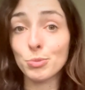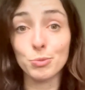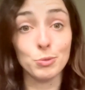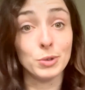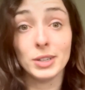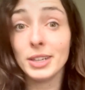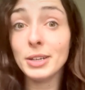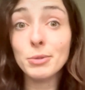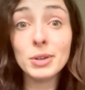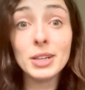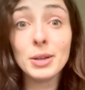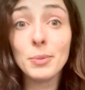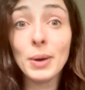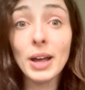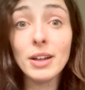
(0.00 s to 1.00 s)
really,
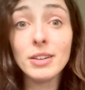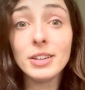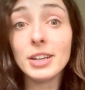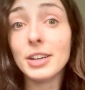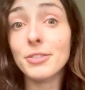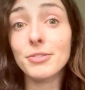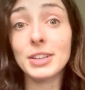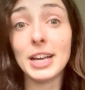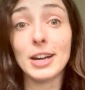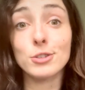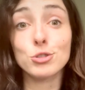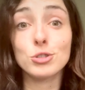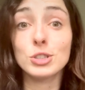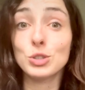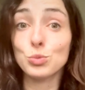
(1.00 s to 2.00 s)
really well if the
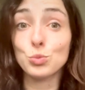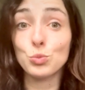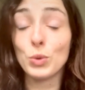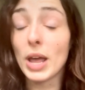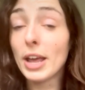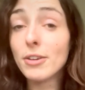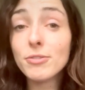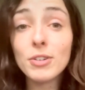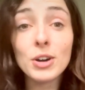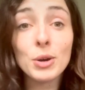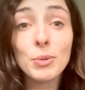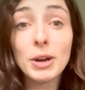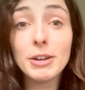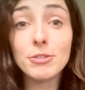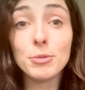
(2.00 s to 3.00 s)
asteroid's way far
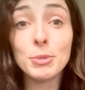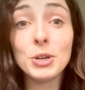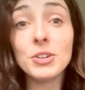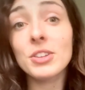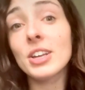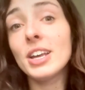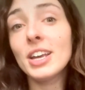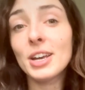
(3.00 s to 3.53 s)
away from Earth